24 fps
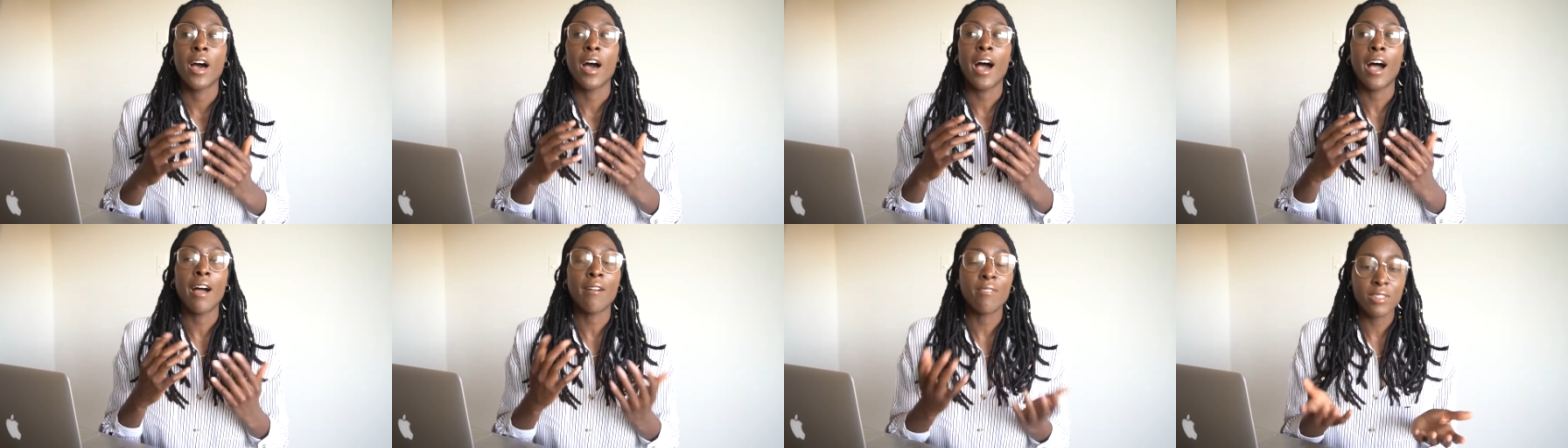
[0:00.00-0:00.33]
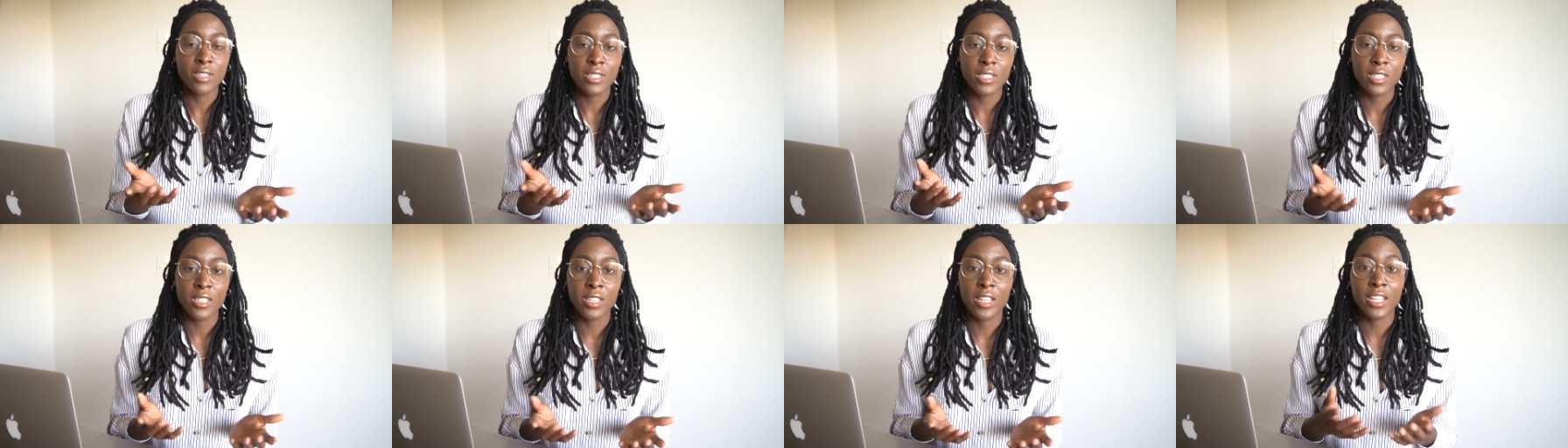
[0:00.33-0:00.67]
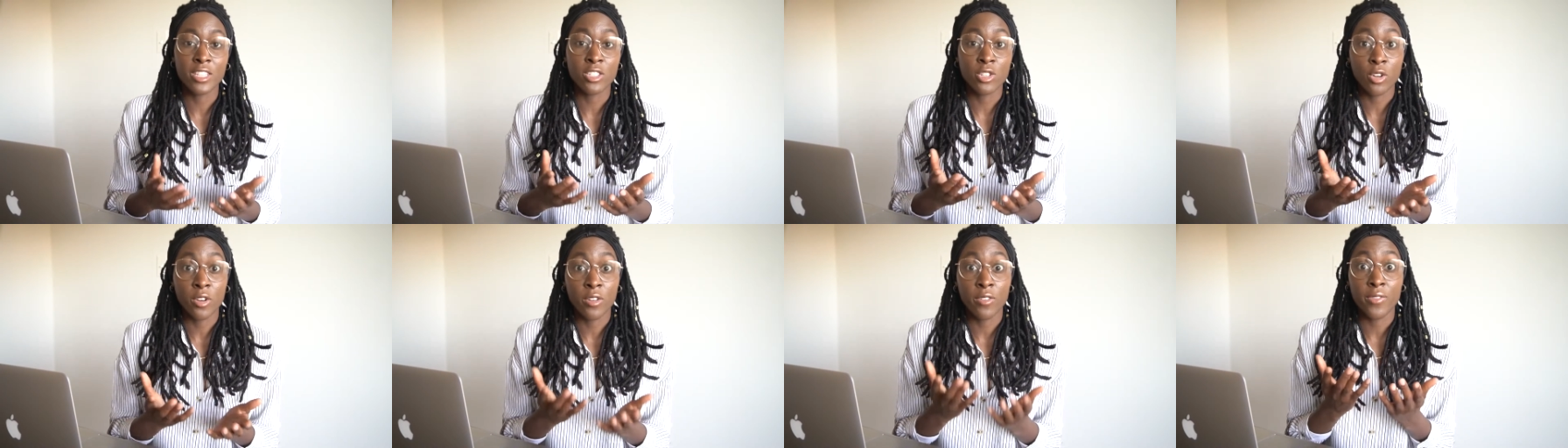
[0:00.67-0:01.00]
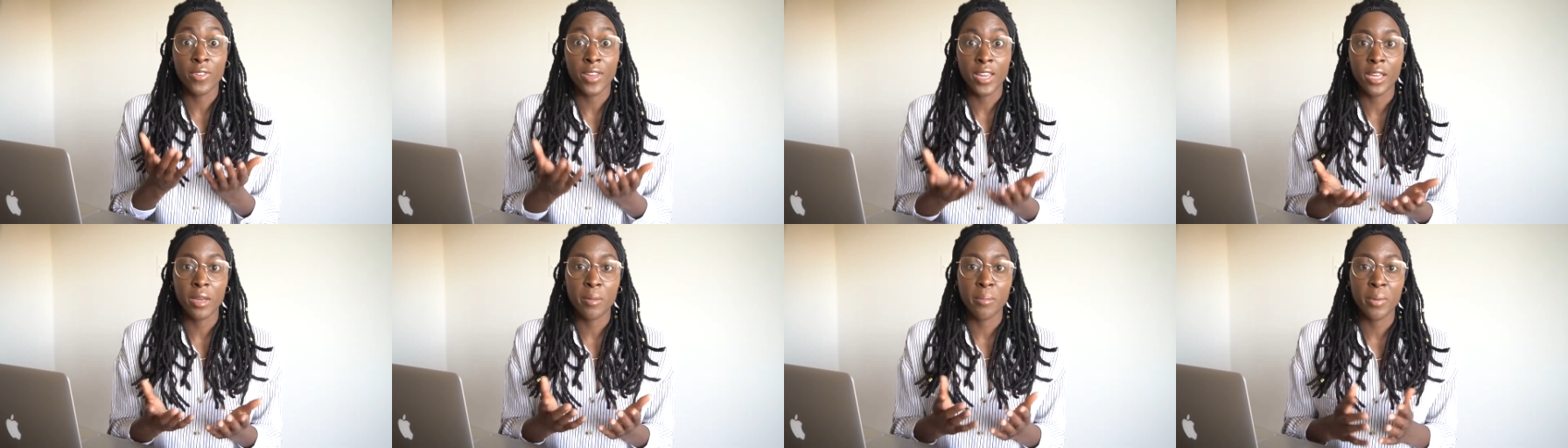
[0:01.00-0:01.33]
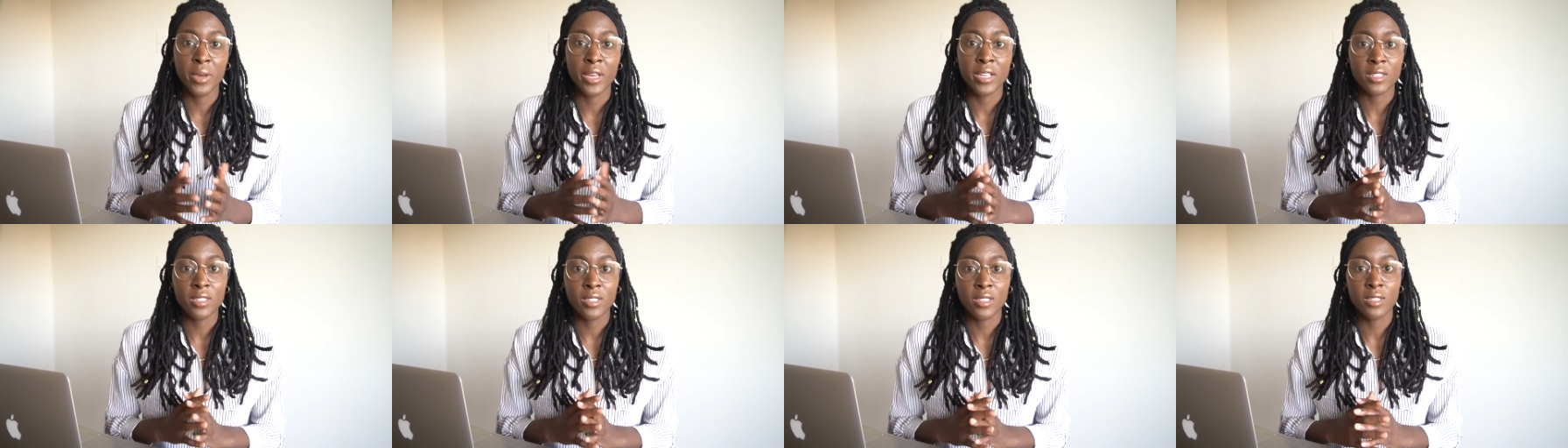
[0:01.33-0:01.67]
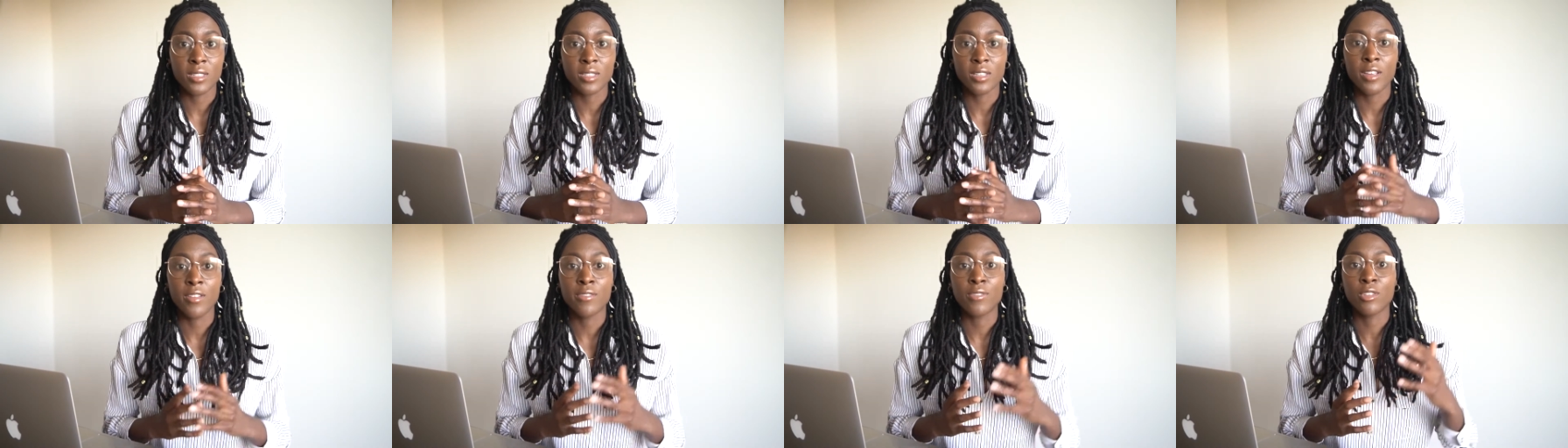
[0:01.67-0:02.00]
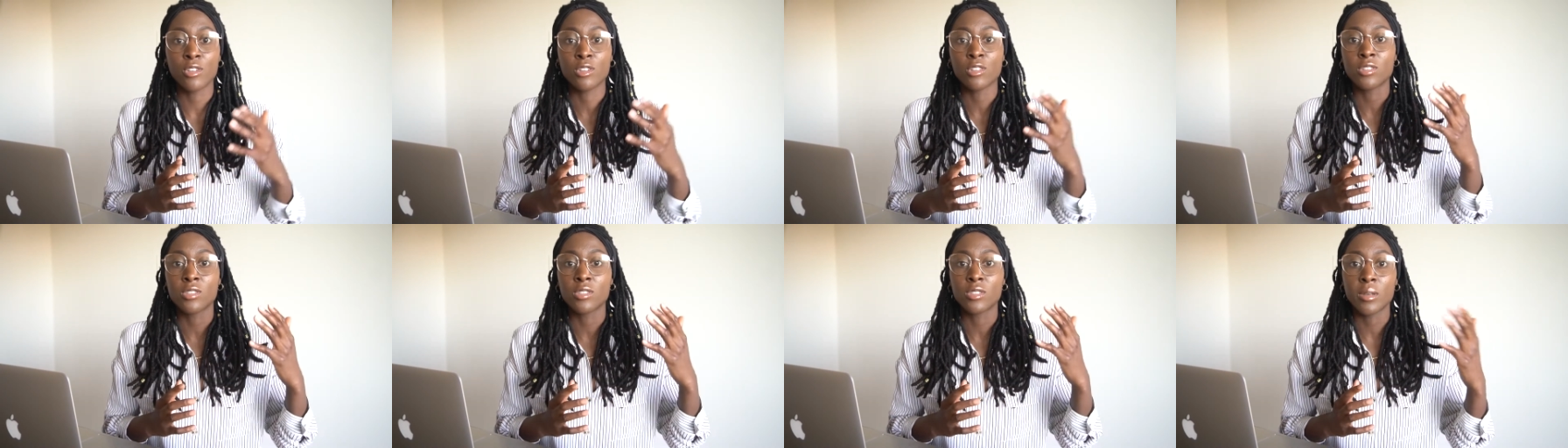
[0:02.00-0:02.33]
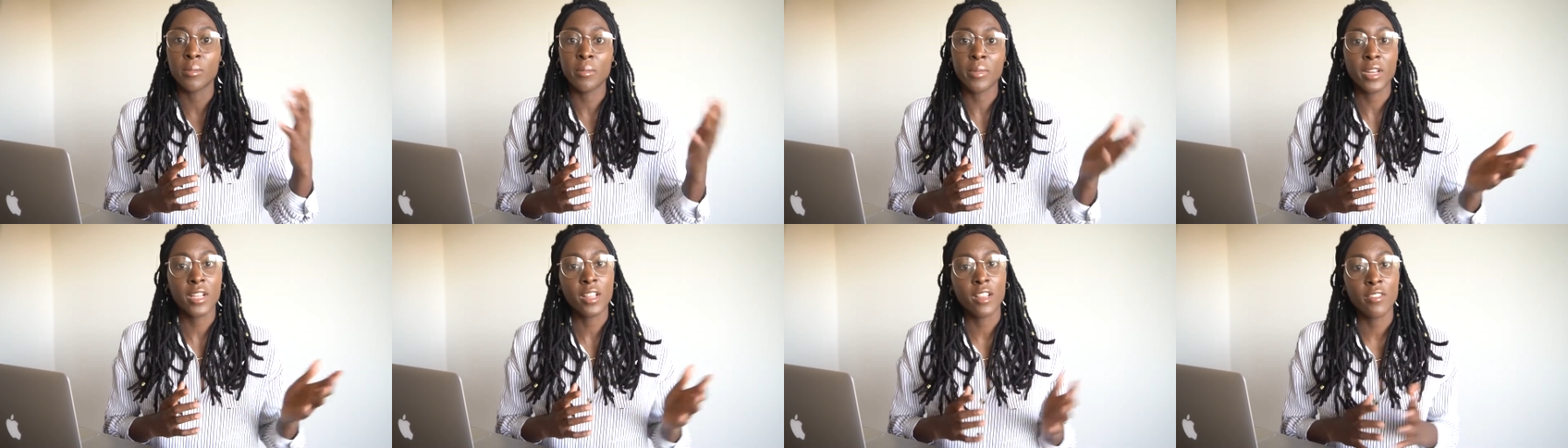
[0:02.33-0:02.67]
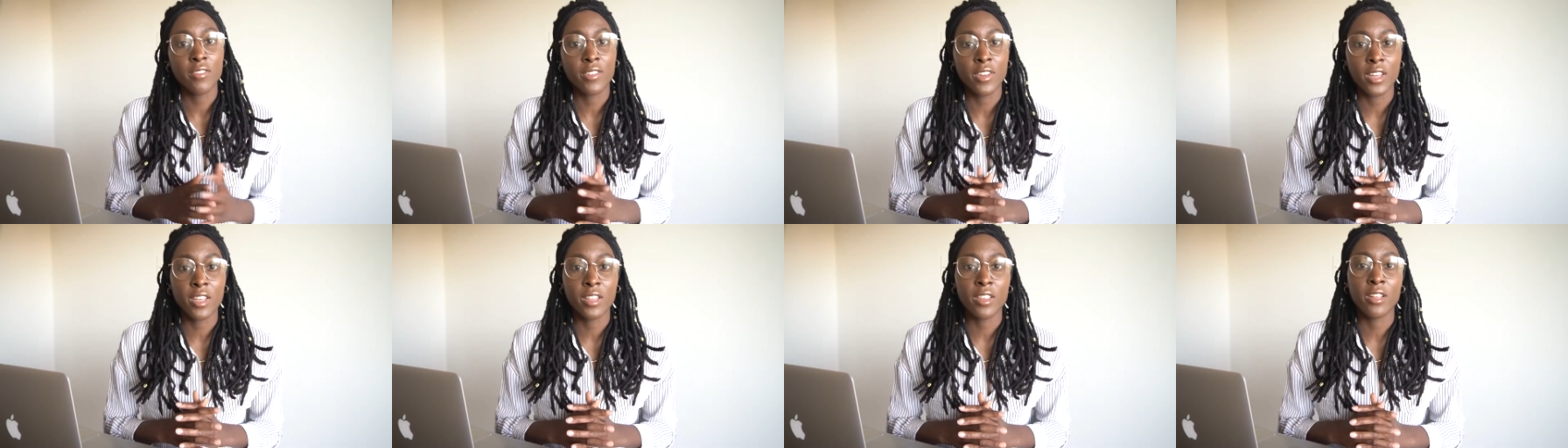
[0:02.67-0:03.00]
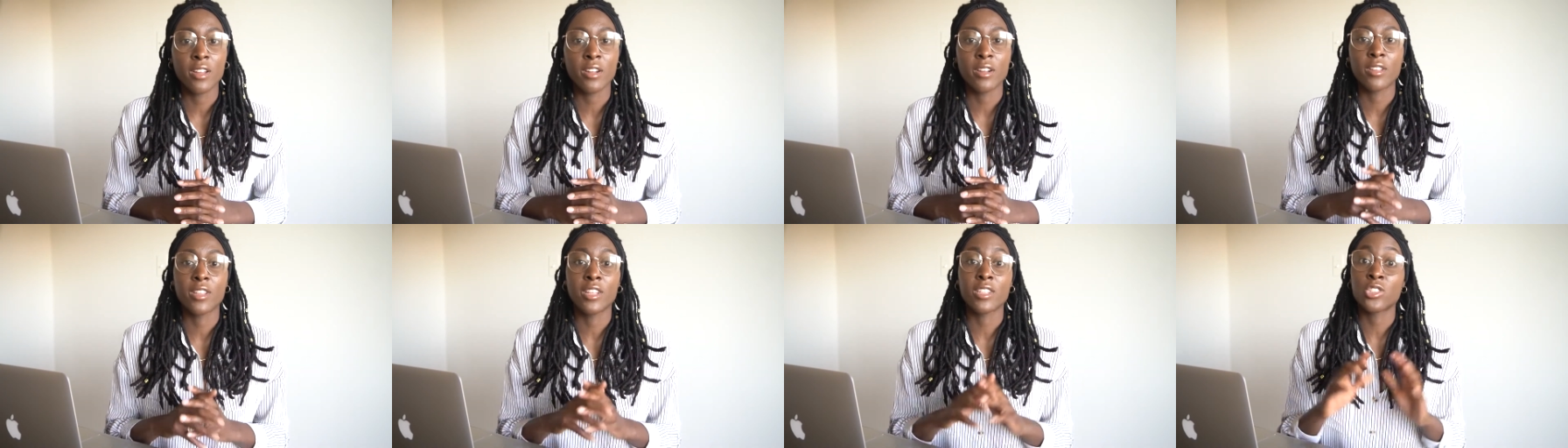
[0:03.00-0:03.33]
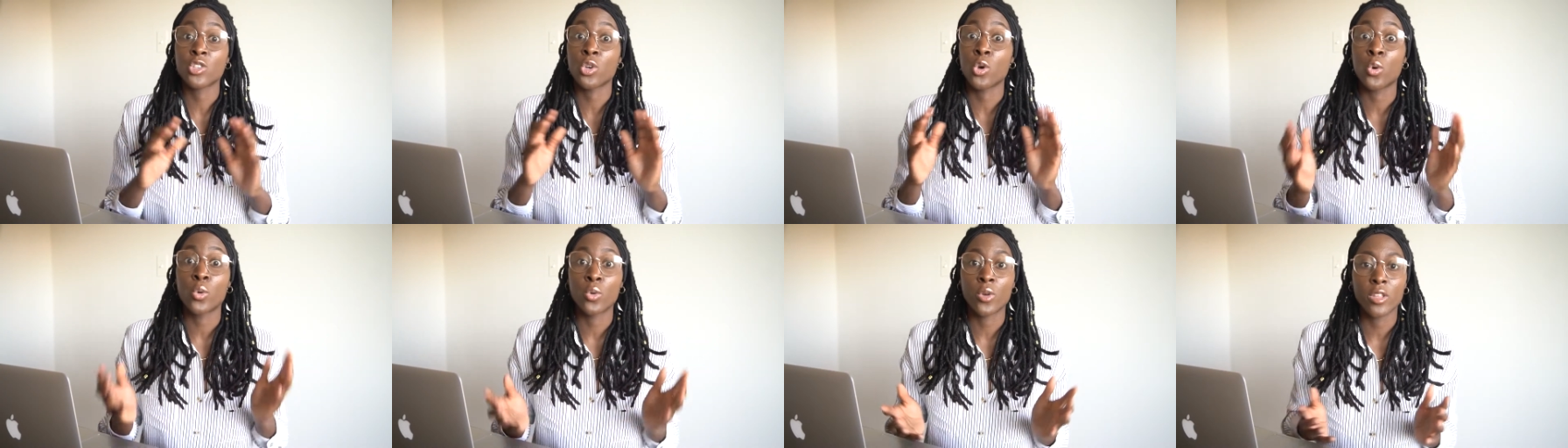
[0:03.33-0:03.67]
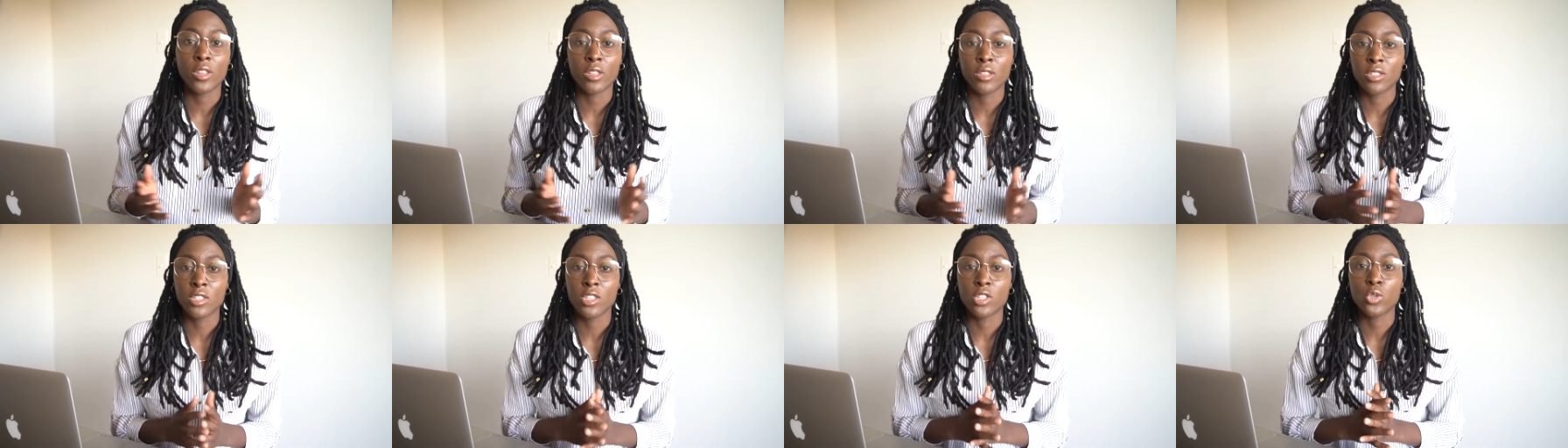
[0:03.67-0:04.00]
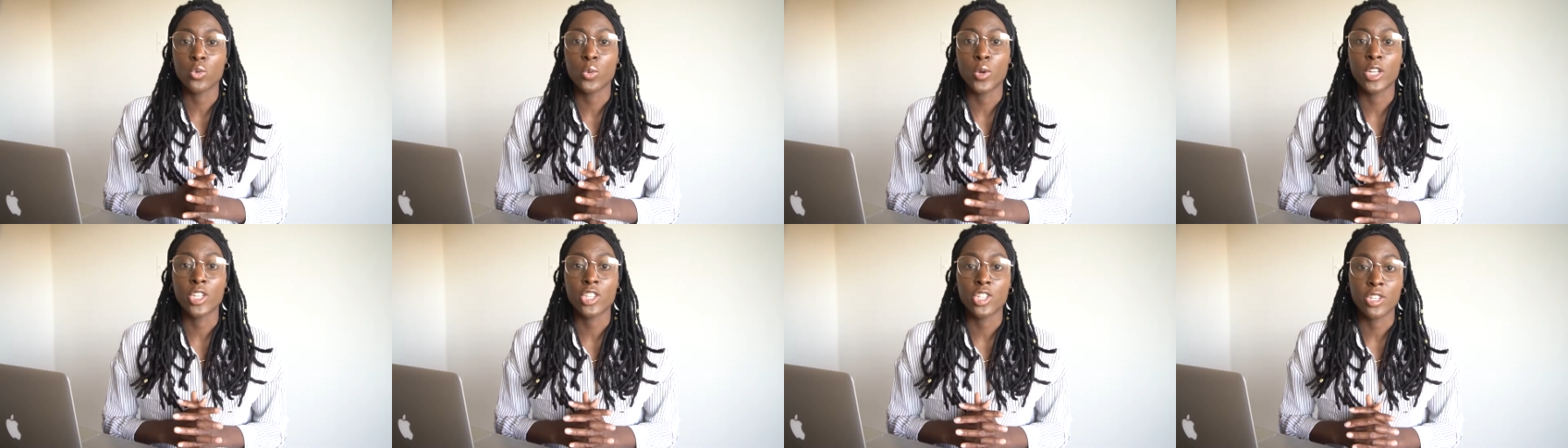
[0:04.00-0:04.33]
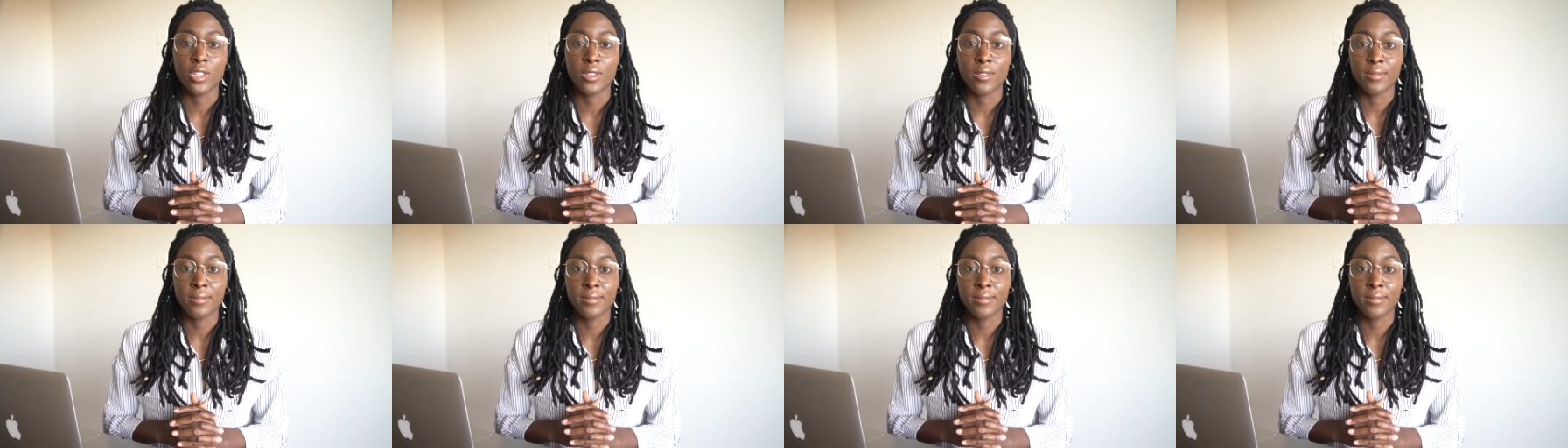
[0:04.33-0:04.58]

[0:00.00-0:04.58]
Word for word: Obviously that's on a vacant basis. If there's somebody living in there, that's a whole nother situation.